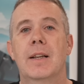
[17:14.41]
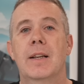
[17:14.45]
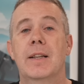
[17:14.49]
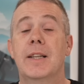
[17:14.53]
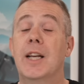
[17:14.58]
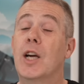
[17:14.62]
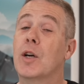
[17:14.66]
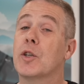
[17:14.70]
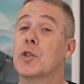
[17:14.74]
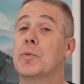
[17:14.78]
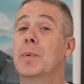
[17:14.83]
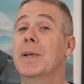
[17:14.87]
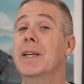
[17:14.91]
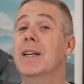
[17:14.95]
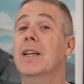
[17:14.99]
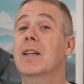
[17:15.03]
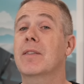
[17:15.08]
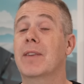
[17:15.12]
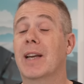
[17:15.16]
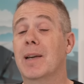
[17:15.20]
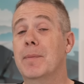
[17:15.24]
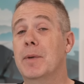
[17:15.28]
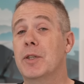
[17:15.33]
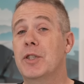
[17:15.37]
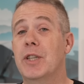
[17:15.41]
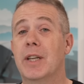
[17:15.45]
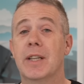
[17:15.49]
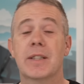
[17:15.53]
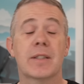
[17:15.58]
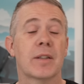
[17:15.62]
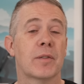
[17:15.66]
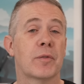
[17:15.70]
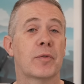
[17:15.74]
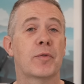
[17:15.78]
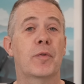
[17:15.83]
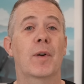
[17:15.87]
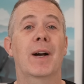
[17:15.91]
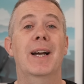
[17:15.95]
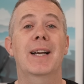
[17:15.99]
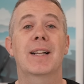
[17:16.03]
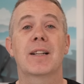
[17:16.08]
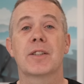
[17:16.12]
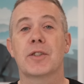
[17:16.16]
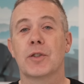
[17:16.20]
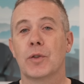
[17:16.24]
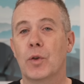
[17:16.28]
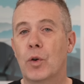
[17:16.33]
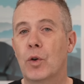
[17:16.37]
Now, speaking of images and
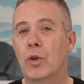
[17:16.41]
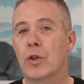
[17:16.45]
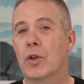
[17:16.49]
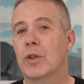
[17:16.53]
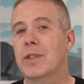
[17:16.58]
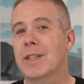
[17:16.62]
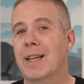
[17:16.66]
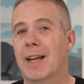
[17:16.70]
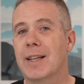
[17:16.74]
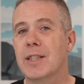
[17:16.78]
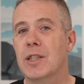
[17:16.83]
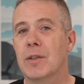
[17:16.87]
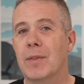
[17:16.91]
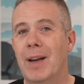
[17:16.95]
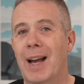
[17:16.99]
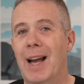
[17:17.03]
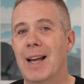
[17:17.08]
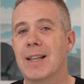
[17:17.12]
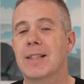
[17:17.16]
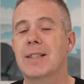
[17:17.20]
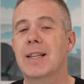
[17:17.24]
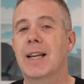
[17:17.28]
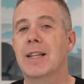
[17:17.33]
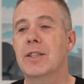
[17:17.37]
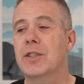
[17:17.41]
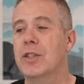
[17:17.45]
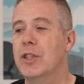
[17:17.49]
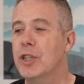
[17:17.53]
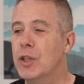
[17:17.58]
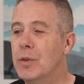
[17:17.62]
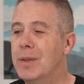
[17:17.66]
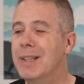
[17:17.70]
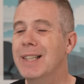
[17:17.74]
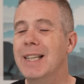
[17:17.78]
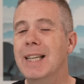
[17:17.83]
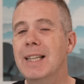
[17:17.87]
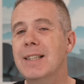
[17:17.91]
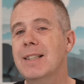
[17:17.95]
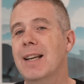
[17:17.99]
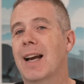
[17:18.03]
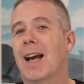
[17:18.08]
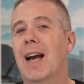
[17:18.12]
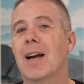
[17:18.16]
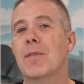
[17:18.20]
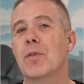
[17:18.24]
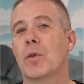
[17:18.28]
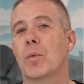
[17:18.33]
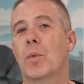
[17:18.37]
files and all those kinds of assets, you need to
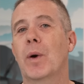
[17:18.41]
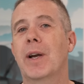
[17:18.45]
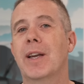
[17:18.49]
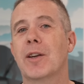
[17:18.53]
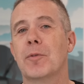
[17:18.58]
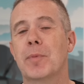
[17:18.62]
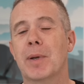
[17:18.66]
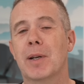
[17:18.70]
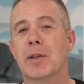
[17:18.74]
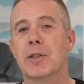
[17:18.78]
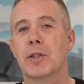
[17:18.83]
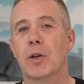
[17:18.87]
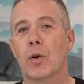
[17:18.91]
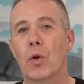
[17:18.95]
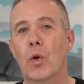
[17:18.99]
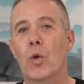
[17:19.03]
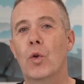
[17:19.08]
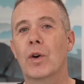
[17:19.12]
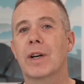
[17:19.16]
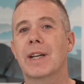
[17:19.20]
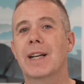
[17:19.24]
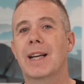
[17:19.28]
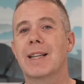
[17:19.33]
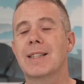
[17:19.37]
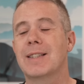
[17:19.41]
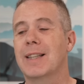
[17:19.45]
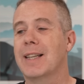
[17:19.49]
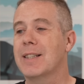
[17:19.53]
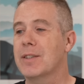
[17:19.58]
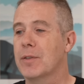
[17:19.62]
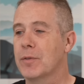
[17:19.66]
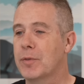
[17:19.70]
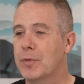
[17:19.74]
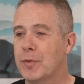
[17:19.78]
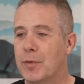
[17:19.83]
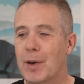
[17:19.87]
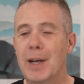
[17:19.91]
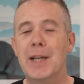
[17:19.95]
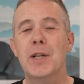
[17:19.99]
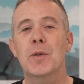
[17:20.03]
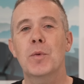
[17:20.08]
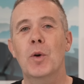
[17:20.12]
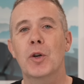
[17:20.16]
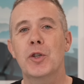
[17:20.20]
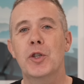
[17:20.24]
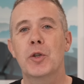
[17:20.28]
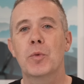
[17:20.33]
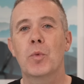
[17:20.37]
have a way of being able to organize these and find
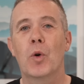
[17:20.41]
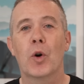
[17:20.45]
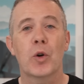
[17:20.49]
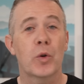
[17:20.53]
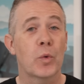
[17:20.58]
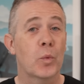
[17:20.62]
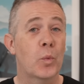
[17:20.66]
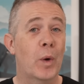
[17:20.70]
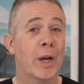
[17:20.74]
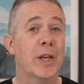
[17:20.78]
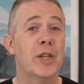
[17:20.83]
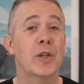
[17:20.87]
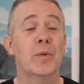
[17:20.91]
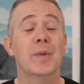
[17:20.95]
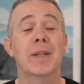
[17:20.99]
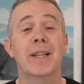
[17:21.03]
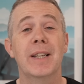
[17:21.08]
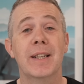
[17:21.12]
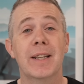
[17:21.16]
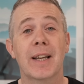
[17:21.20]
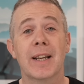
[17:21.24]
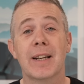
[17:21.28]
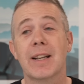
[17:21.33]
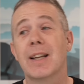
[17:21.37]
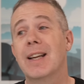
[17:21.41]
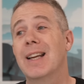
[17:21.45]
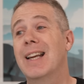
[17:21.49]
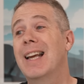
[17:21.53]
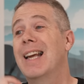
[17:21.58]
what you want when you need it.